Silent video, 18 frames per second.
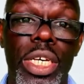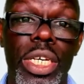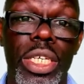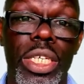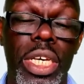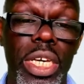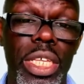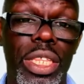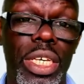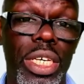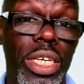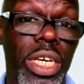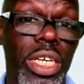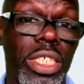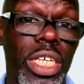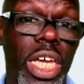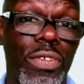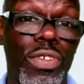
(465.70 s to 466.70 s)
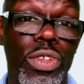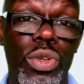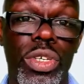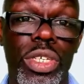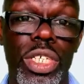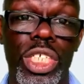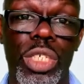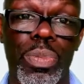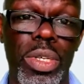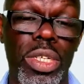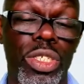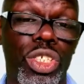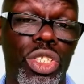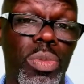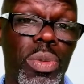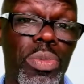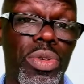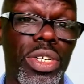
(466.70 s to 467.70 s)
Key thing is, if you're looking at spleen and
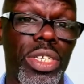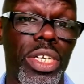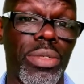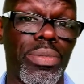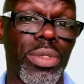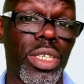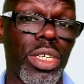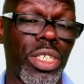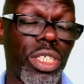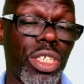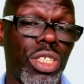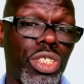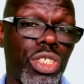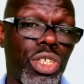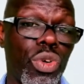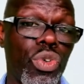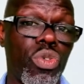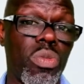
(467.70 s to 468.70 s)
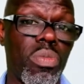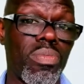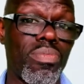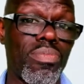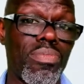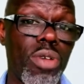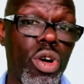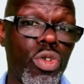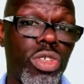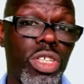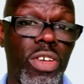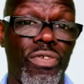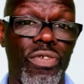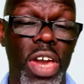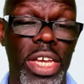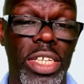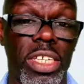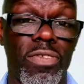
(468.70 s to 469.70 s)
stomach meridian, your 2 most
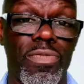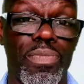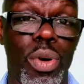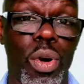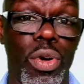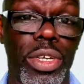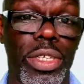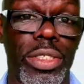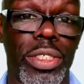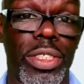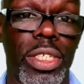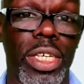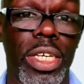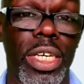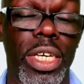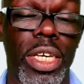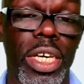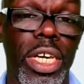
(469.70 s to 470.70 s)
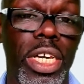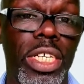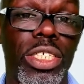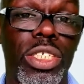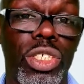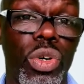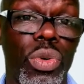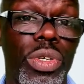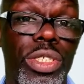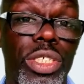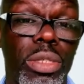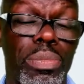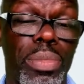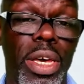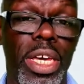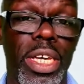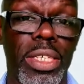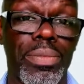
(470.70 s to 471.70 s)
effective points is going to
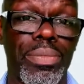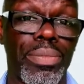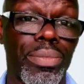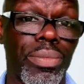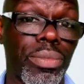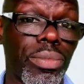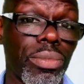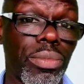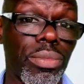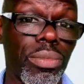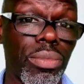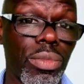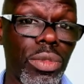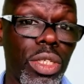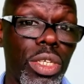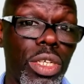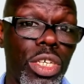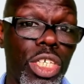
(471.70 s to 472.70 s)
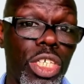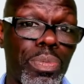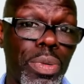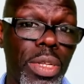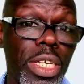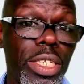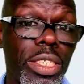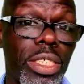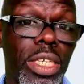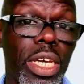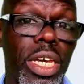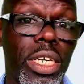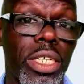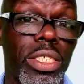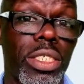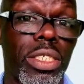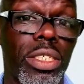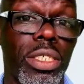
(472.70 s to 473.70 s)
be spleen
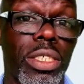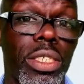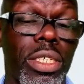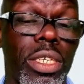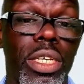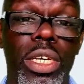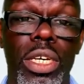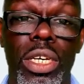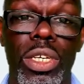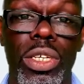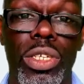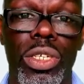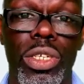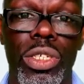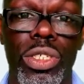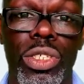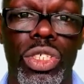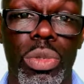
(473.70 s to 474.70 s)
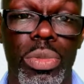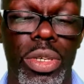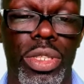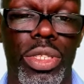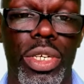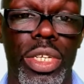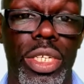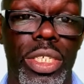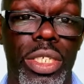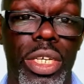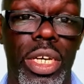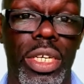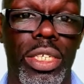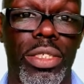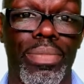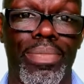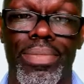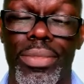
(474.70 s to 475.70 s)
6, stomach
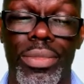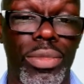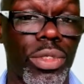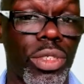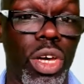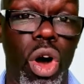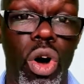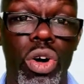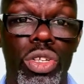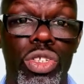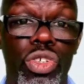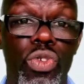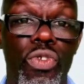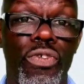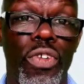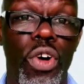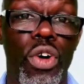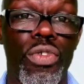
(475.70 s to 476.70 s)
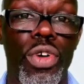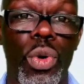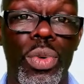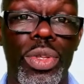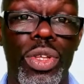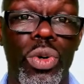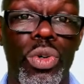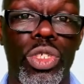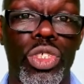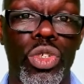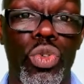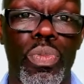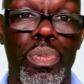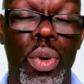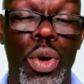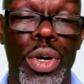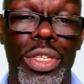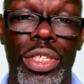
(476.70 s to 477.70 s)
36. Can't go too far wrong with those 2
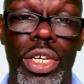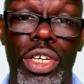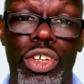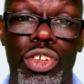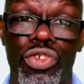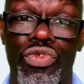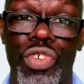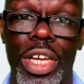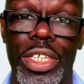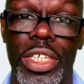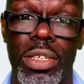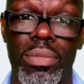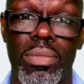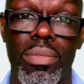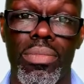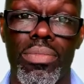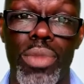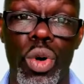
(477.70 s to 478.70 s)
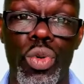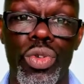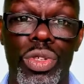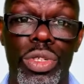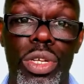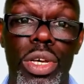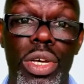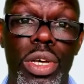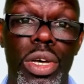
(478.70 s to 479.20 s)
points at addressing most